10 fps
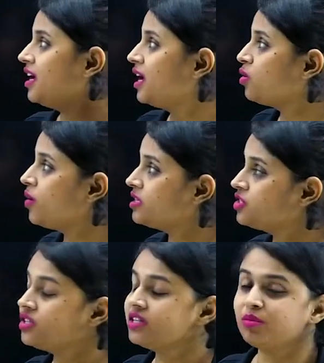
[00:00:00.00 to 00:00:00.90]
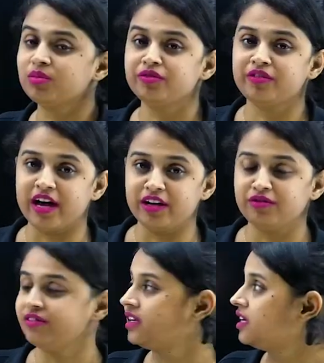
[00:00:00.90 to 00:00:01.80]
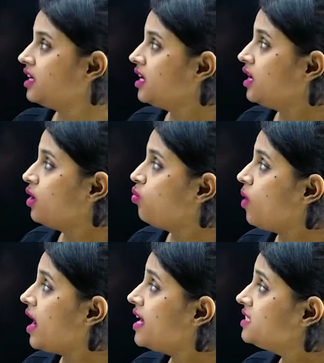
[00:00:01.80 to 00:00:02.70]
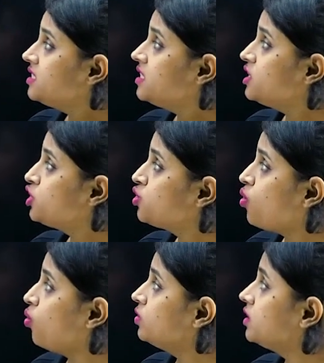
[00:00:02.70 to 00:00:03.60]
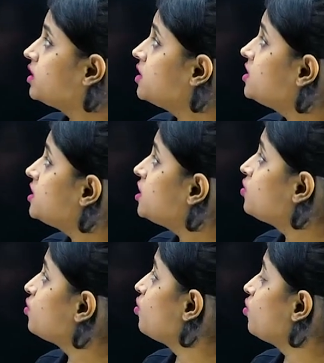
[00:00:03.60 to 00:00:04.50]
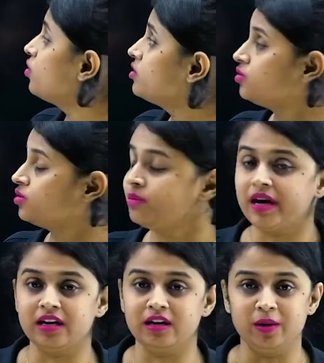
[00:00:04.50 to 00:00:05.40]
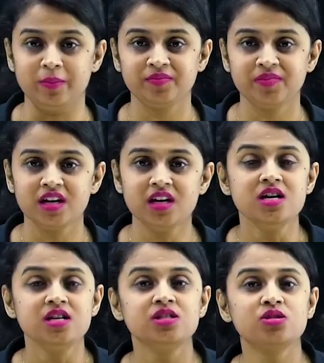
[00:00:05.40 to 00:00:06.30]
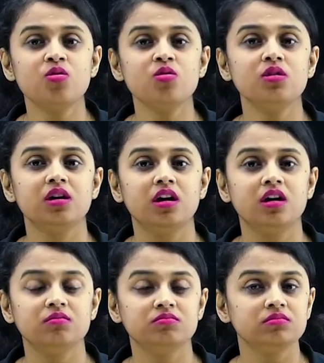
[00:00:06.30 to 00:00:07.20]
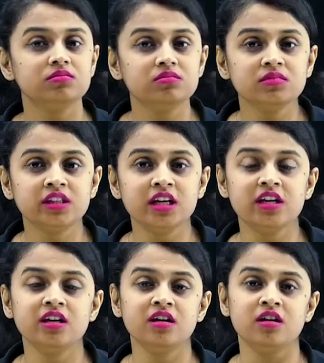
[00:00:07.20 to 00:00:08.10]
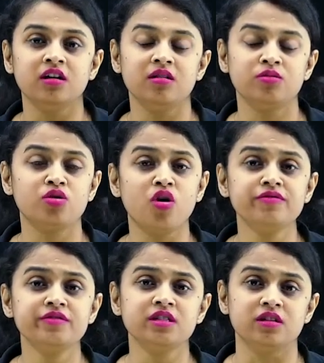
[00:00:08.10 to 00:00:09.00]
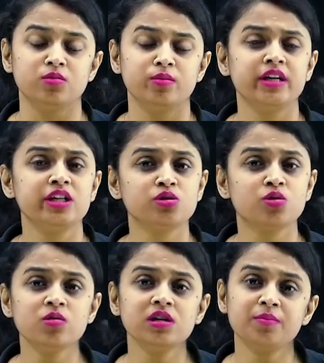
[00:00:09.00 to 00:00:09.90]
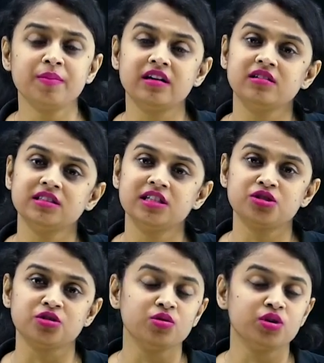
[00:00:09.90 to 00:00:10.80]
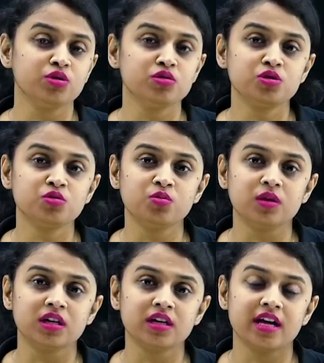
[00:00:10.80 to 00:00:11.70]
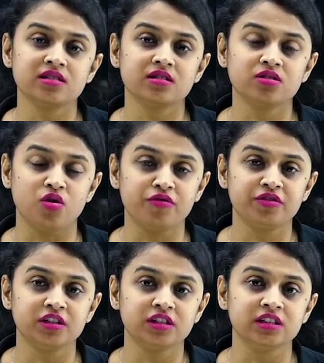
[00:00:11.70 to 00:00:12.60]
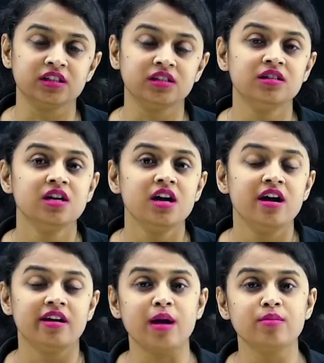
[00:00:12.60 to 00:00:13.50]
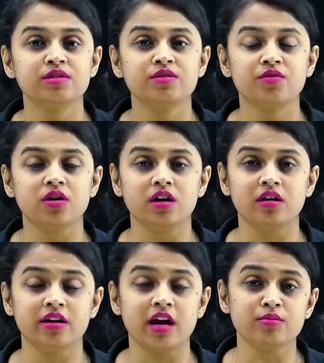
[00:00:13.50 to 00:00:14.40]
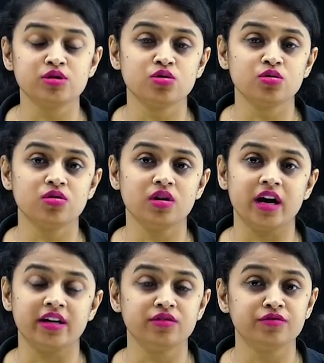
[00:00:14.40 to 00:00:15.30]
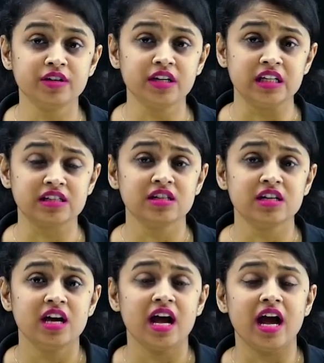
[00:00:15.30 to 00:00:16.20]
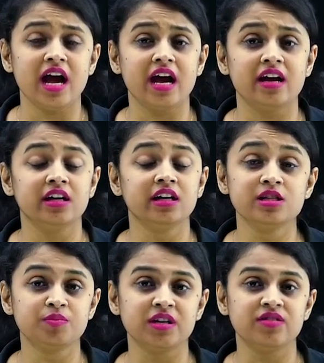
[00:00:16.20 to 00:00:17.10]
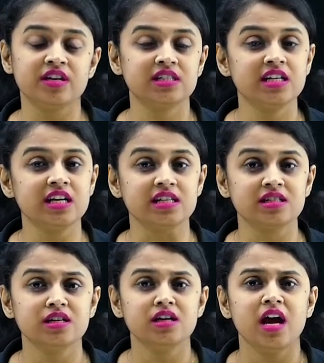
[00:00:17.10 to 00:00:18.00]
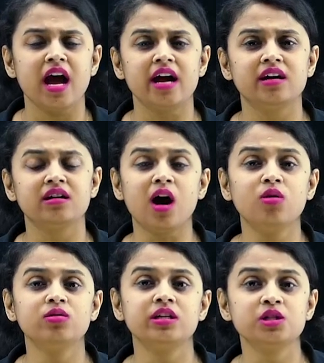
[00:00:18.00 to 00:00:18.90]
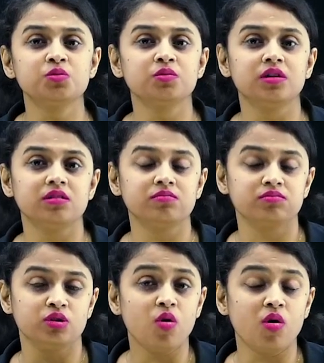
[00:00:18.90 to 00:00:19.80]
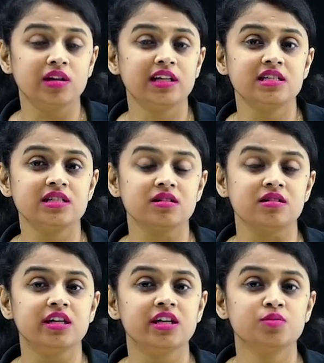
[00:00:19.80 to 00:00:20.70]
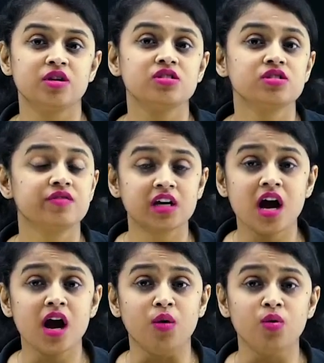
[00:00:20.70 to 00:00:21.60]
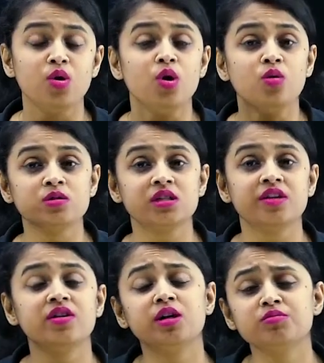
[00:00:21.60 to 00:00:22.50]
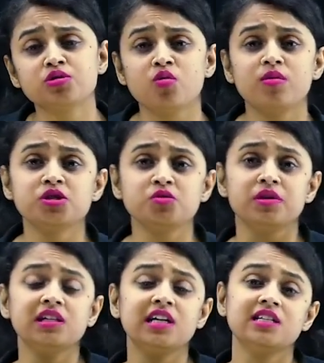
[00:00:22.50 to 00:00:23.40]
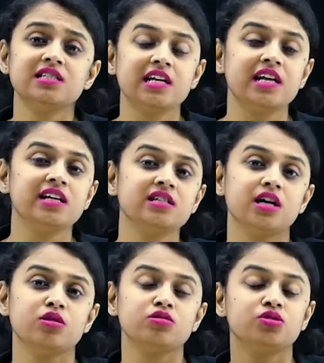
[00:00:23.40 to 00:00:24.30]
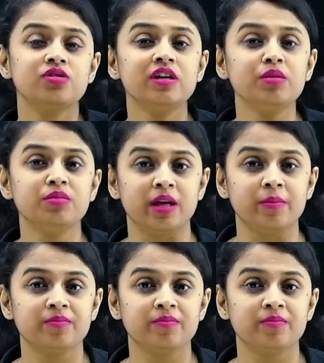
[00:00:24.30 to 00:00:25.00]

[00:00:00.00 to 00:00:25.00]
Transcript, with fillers: Question number five. Why did he show the thirty kronor to the peddler? So, uh, the uh, crofter, when he told the peddler that, you know, he used to work as a crofter in the Rams, uh, Ramsjo Iron Field uh, in his previous days. And now he's work, you know, all that he's earning is because of the cow who's giving him so much milk that he's selling it out to the creamery.